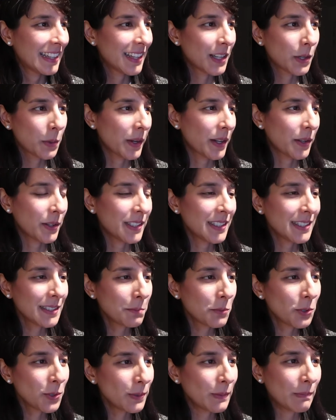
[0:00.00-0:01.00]
Aquarius
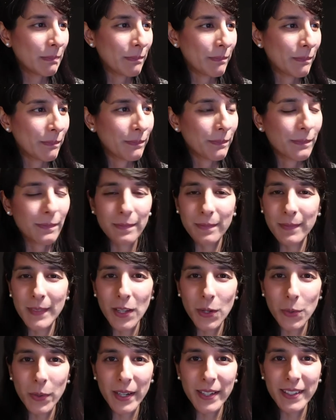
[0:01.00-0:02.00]
Moon.
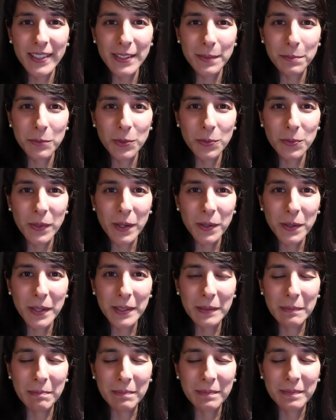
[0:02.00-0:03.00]
Aquarius Moon,
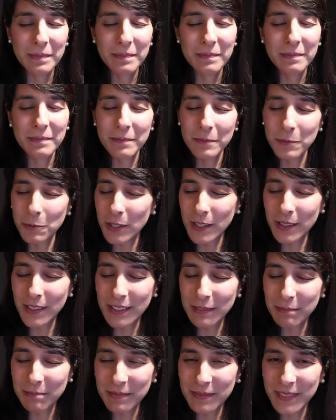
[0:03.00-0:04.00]
welcome.
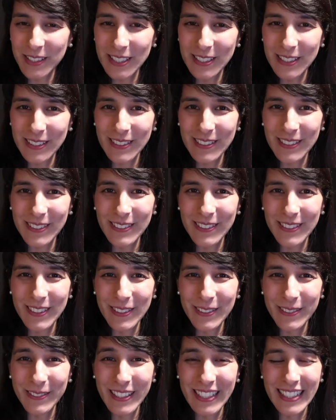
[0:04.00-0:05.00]
Welcome to
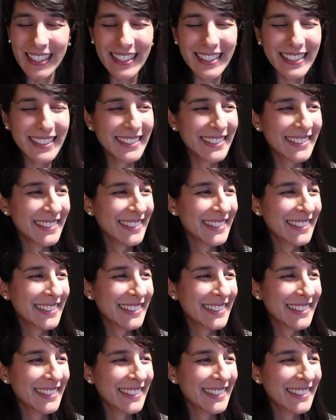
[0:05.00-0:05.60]
your reading.